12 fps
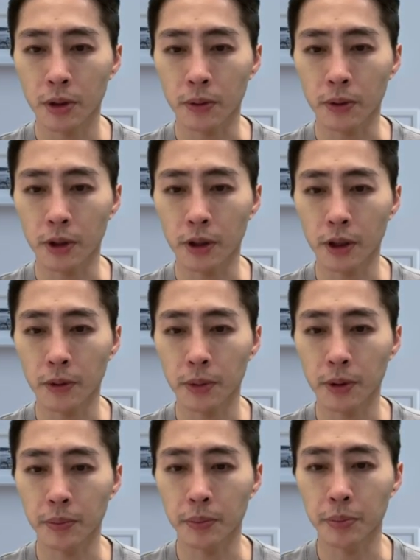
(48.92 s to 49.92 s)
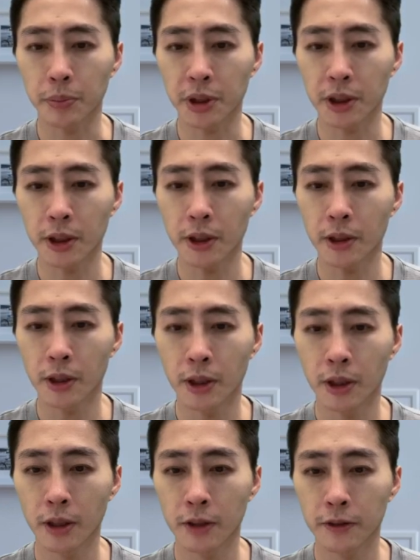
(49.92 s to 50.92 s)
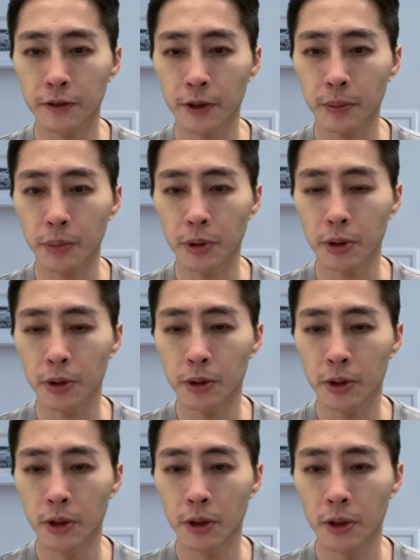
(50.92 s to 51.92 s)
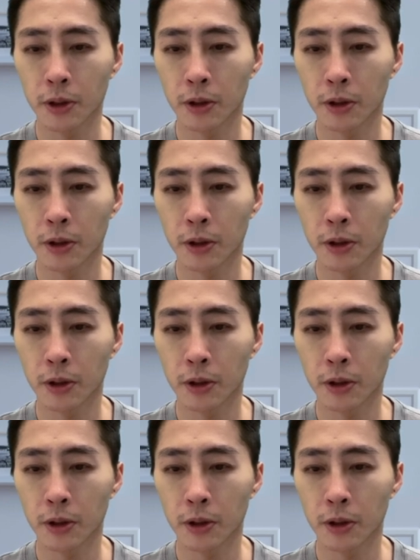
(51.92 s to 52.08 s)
so we're gonna put B for blue,